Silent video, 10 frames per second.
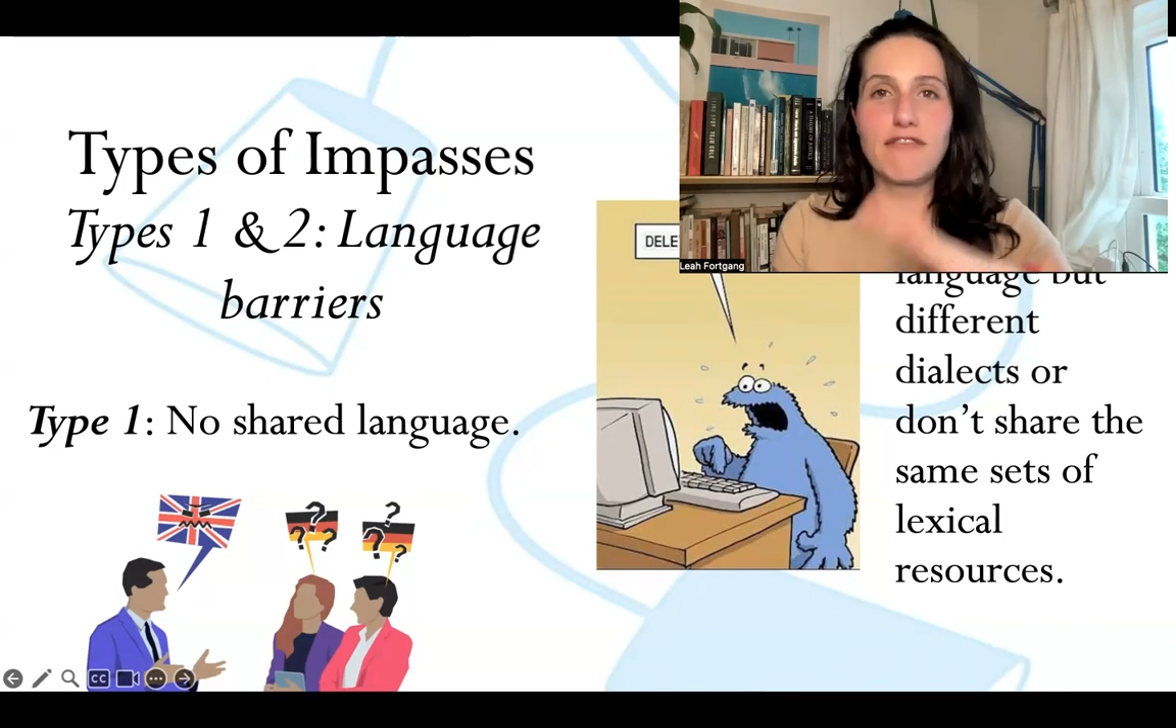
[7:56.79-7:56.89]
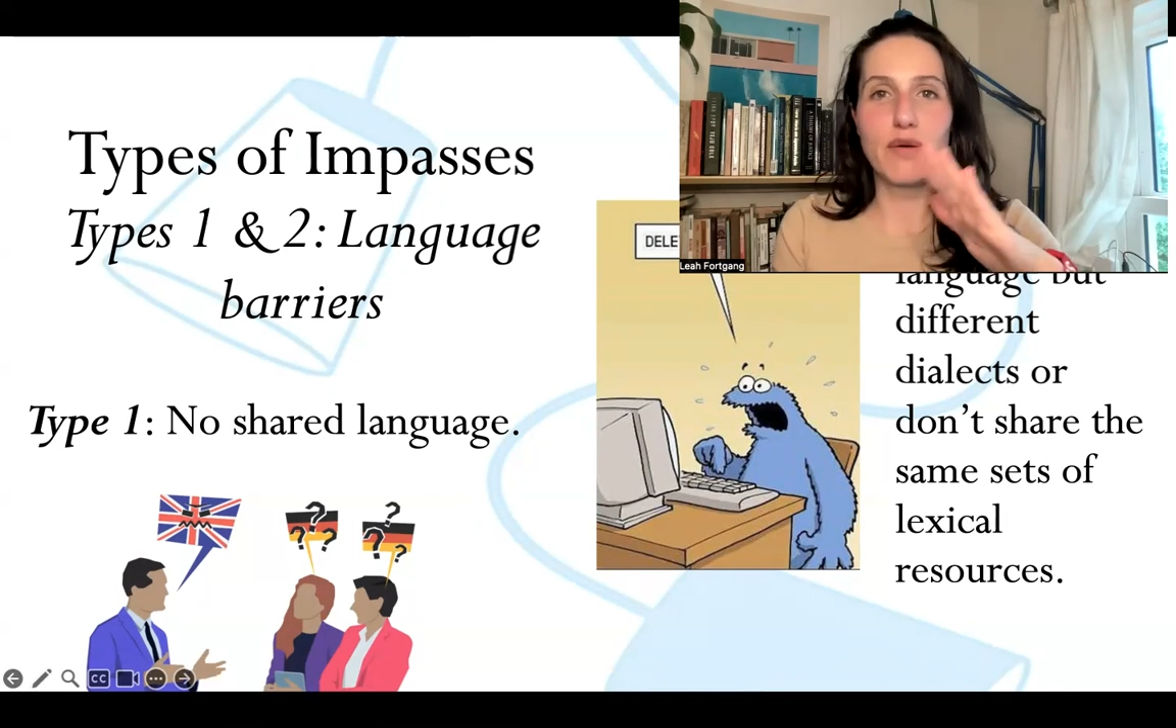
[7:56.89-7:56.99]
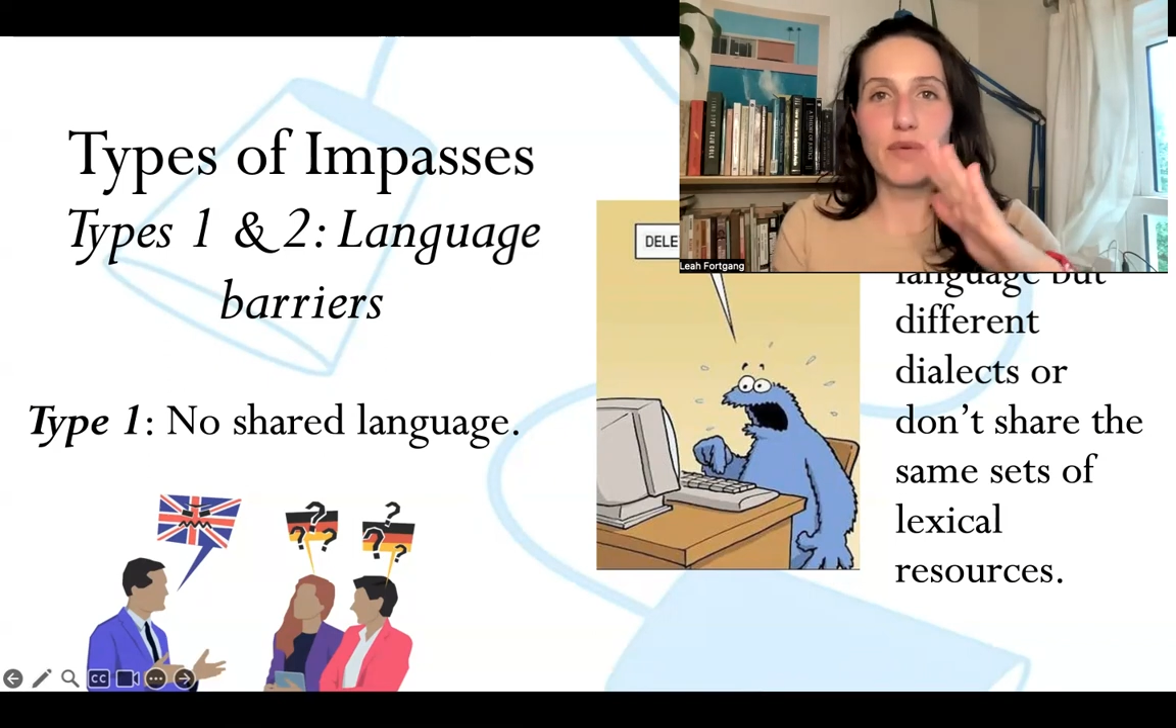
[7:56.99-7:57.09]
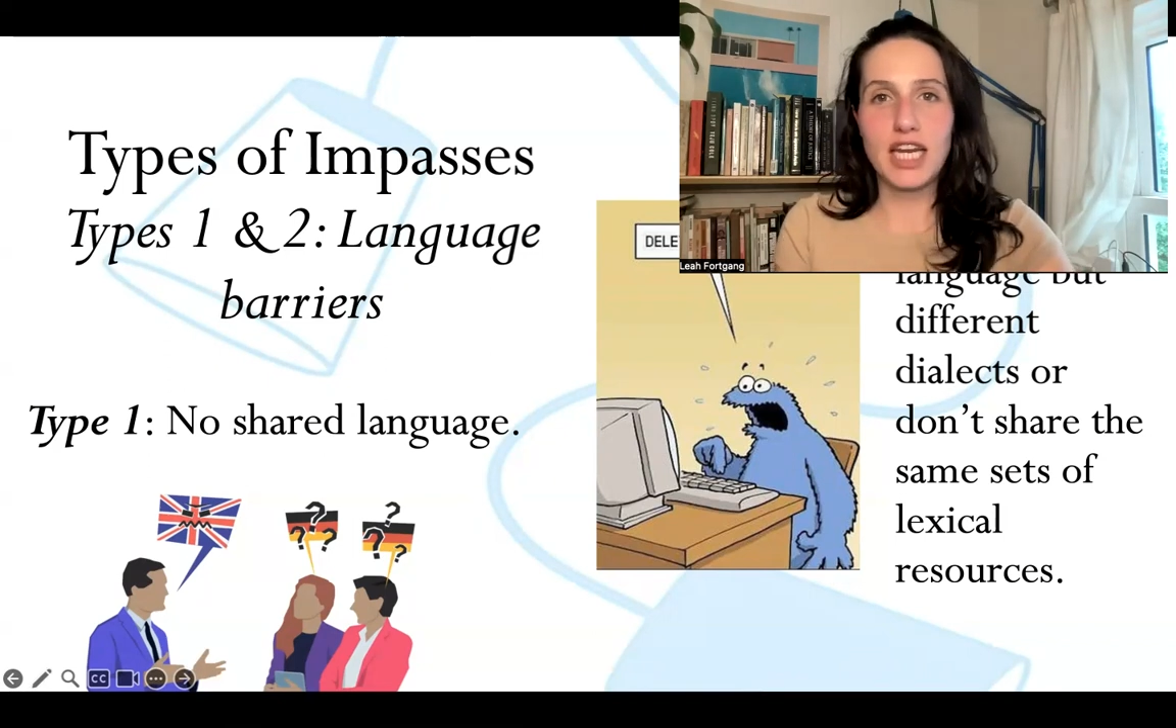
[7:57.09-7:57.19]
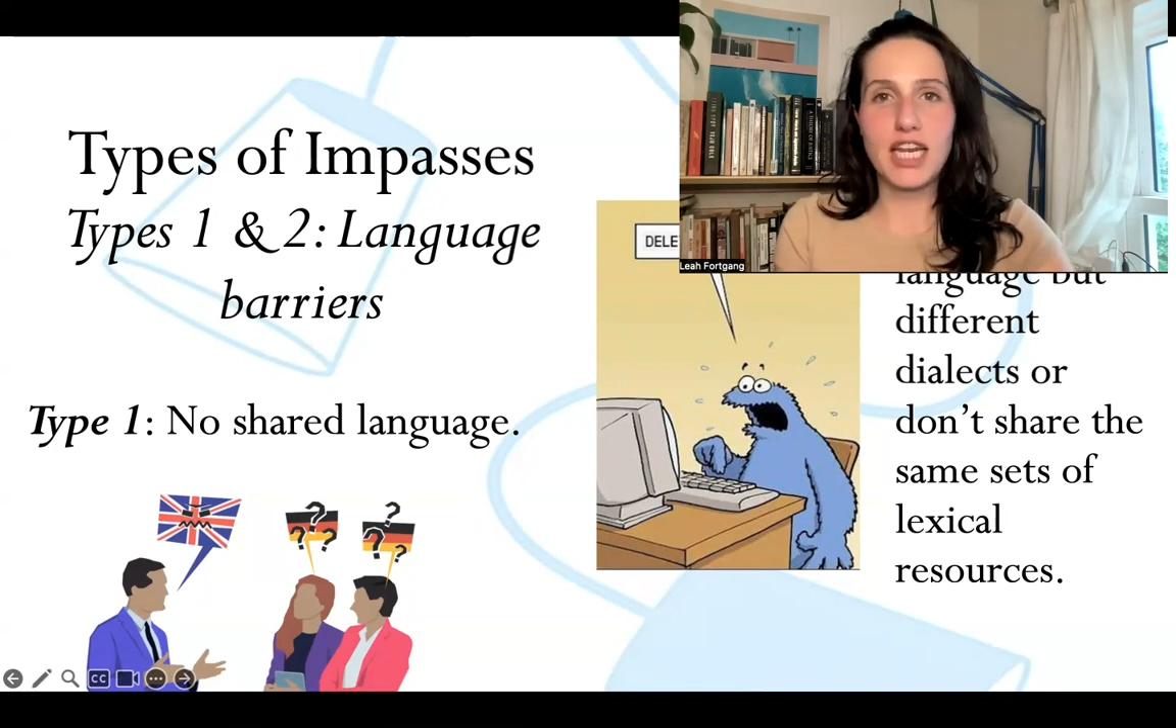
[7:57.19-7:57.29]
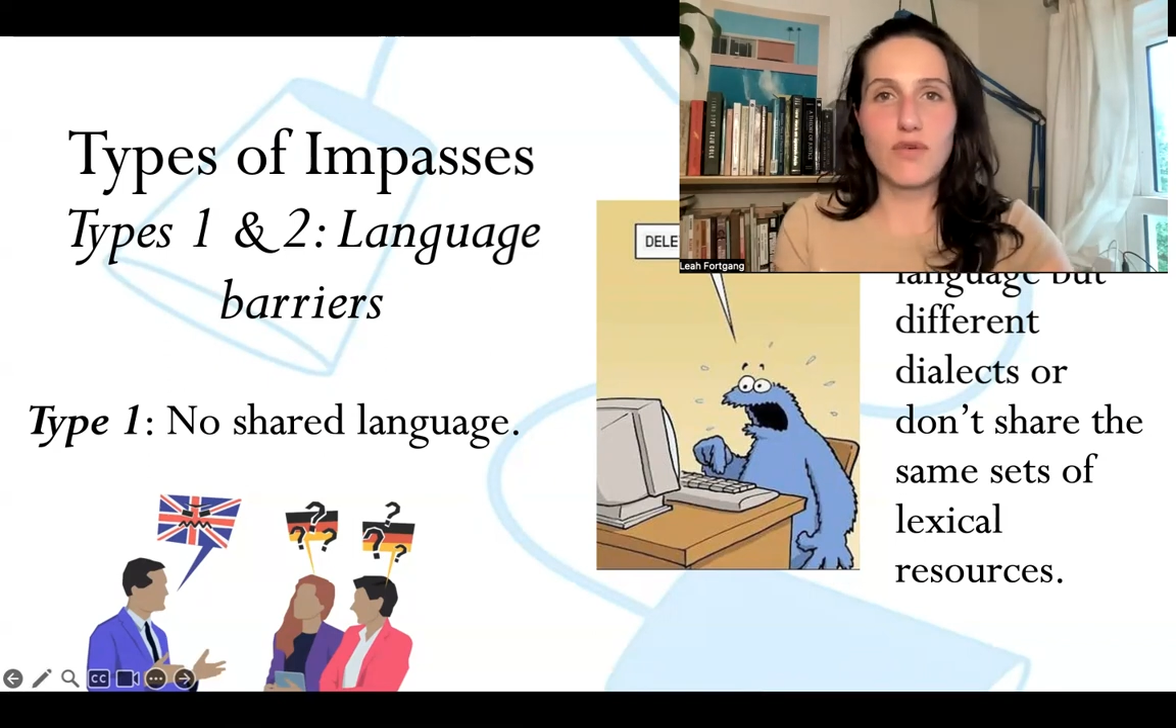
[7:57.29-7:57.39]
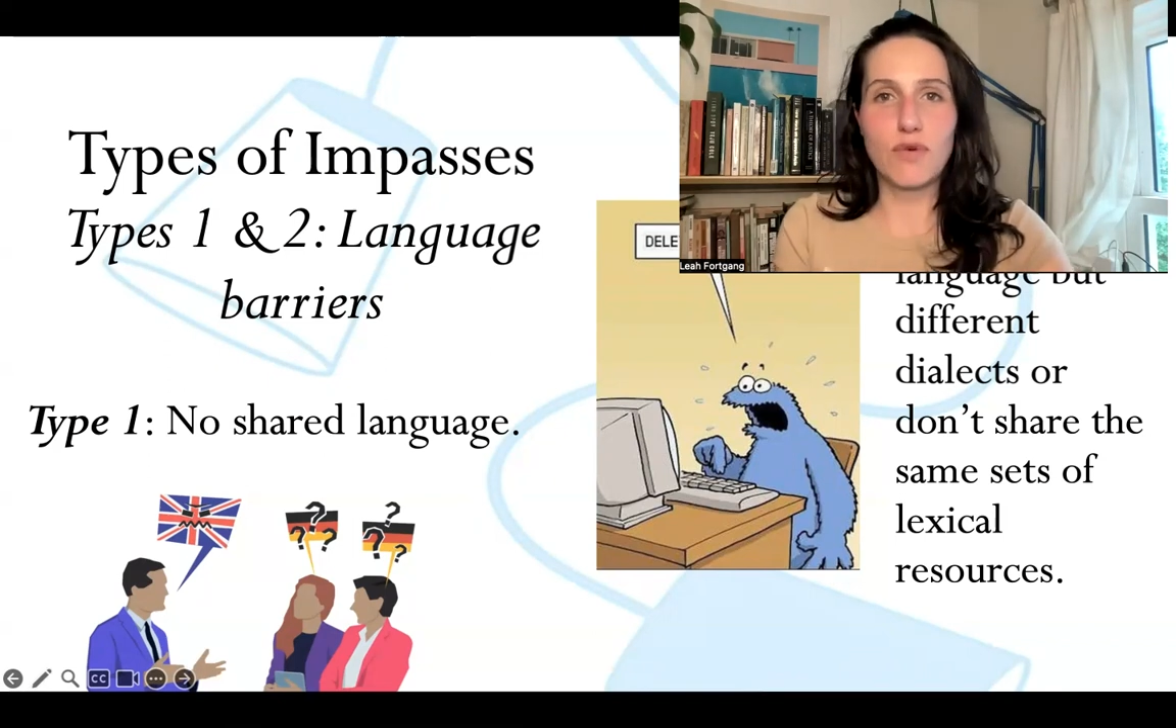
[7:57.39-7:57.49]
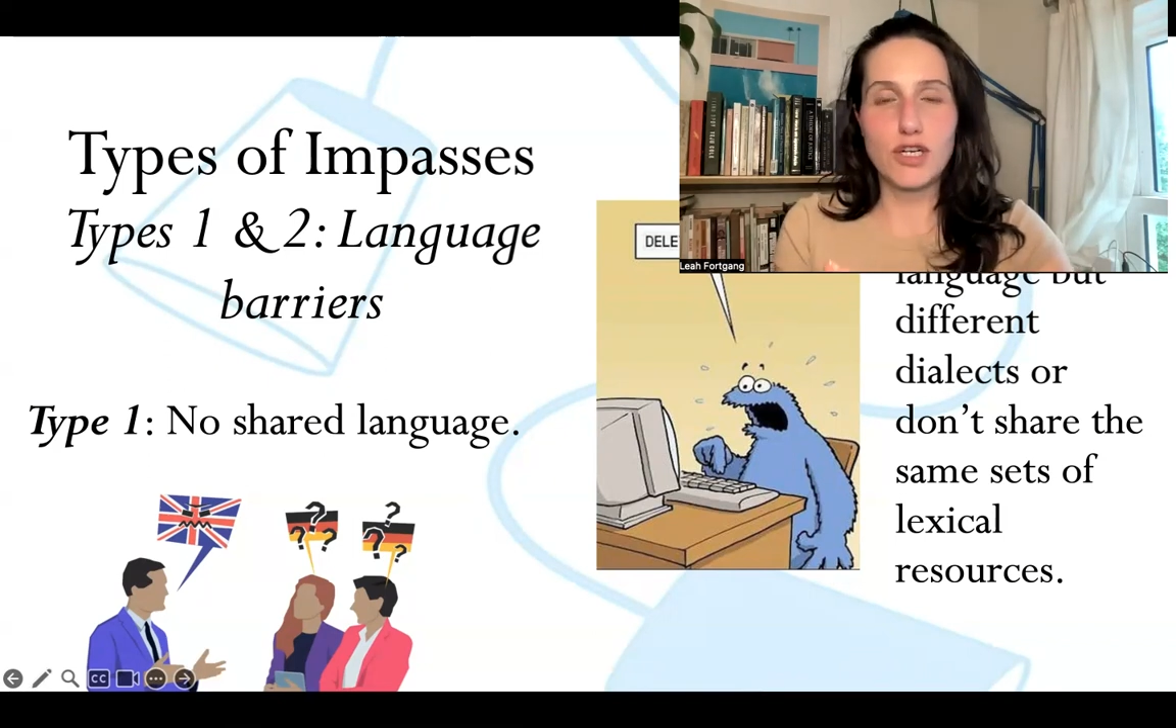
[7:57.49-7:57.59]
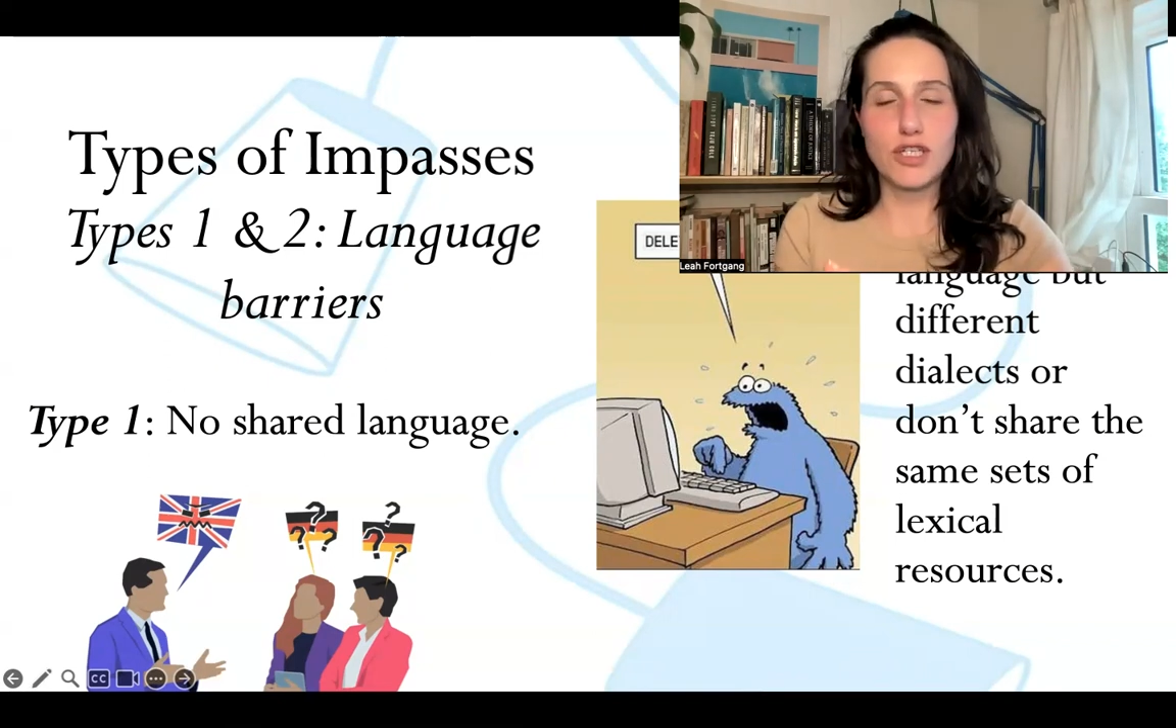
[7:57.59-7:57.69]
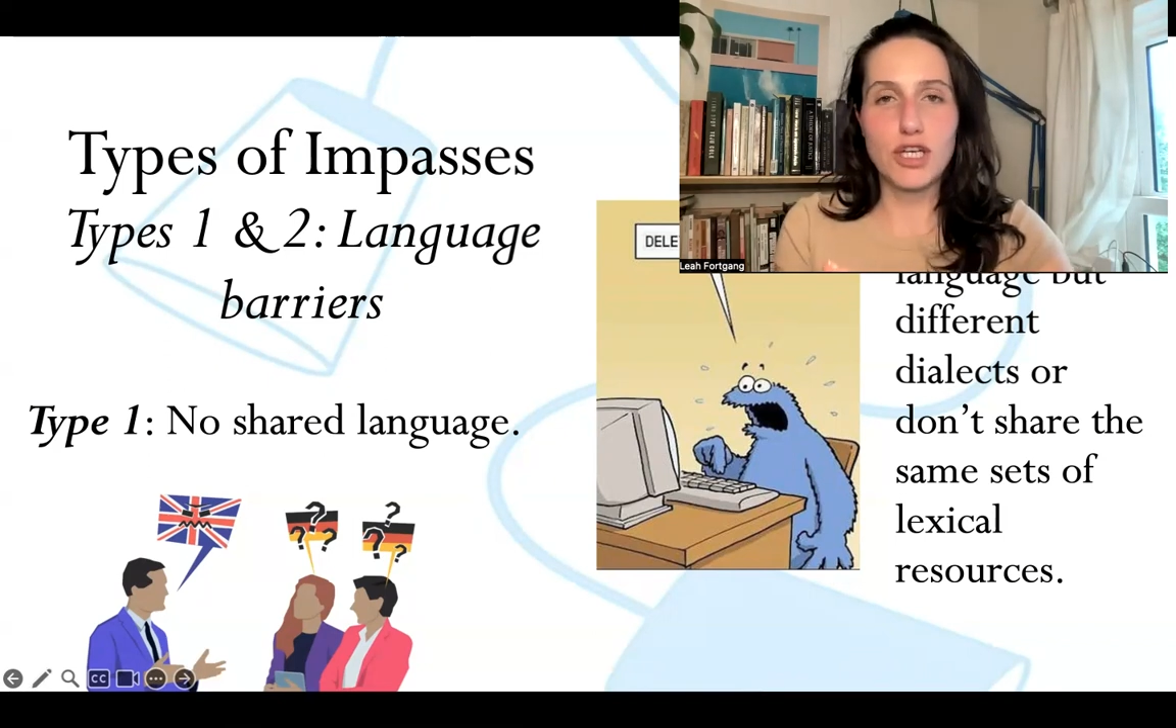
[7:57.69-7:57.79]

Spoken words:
that we need in order to